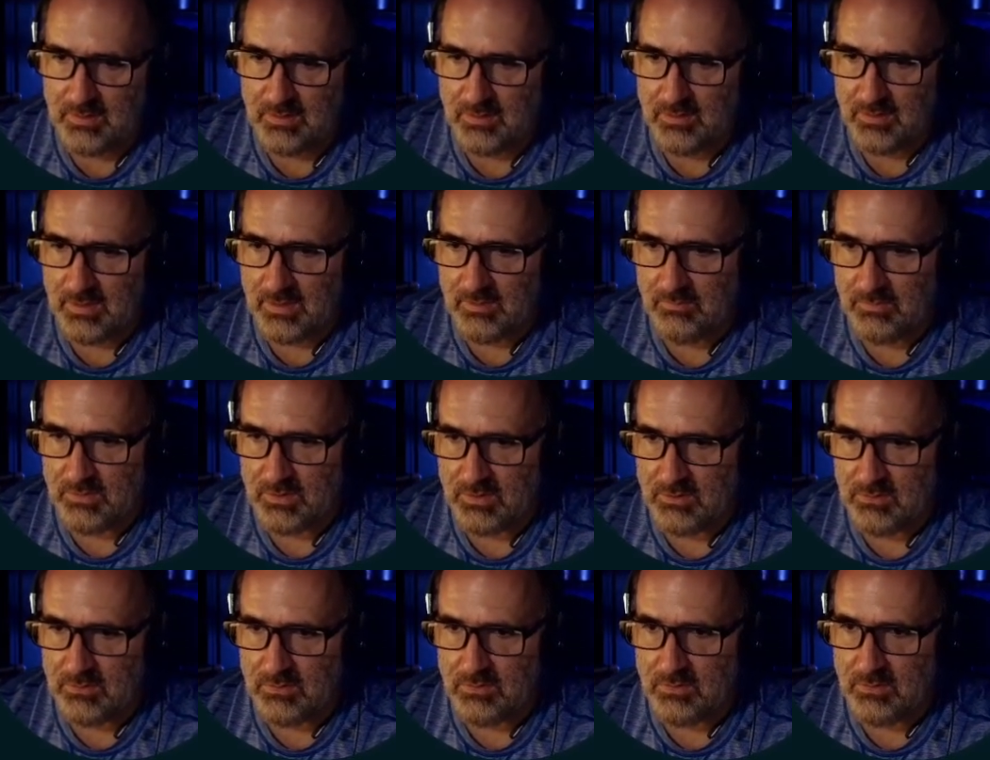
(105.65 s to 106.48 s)
then when
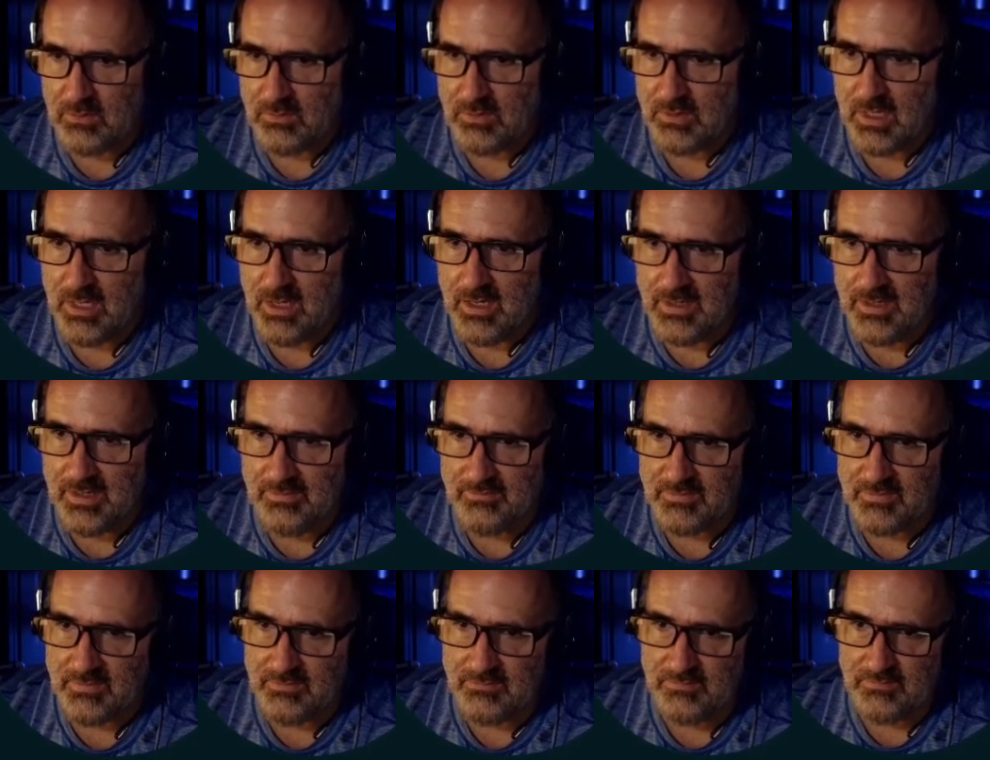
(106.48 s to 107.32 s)
you go to
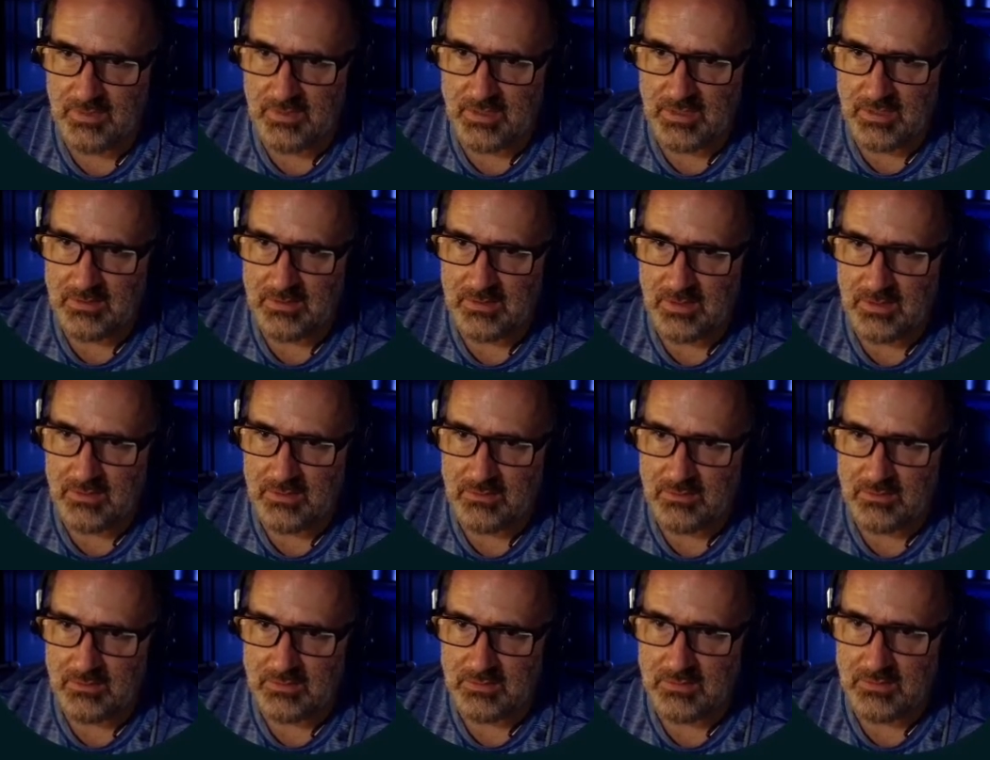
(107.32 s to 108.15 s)
ifconfig, then
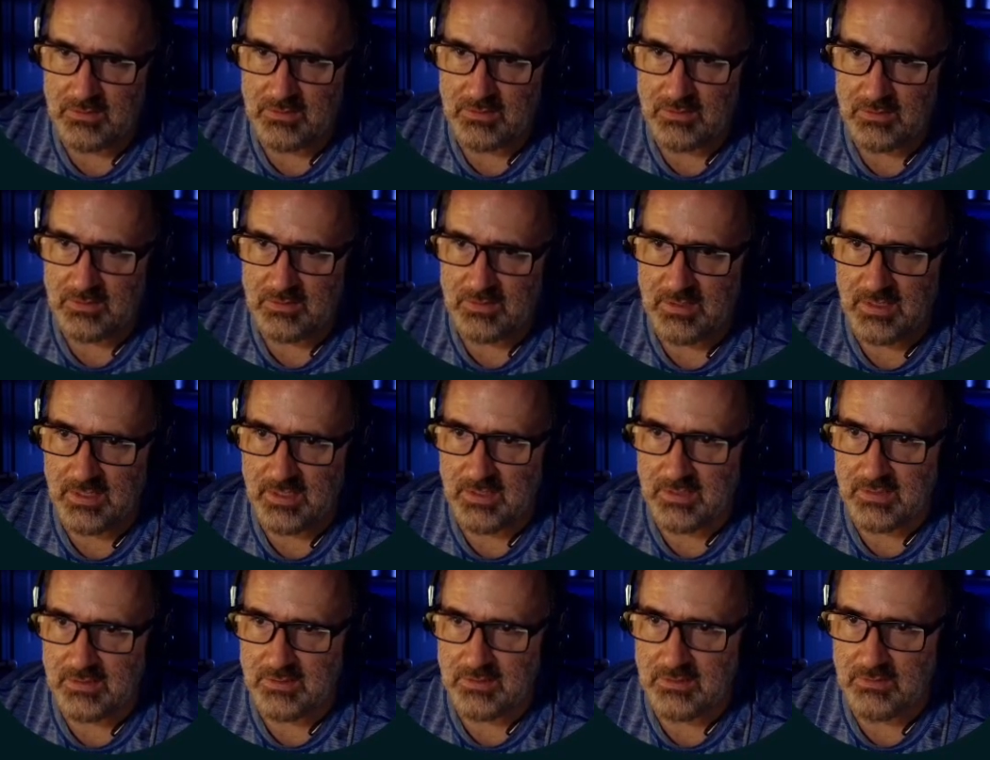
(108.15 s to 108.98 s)
you'll see this
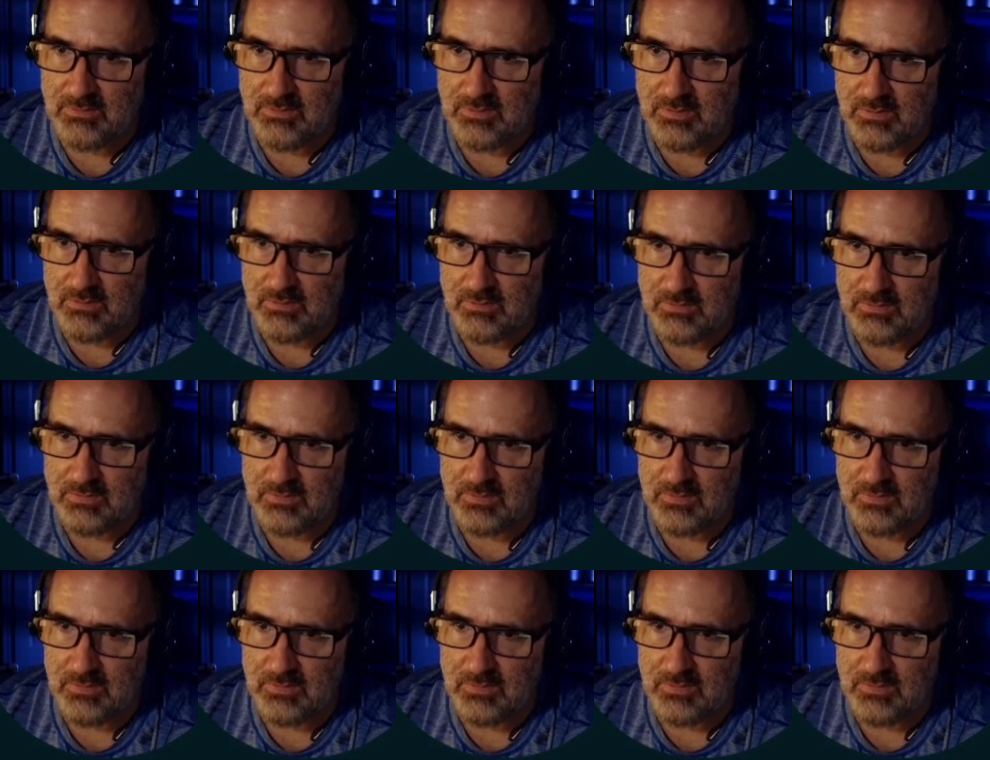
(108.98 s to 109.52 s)
CAN 0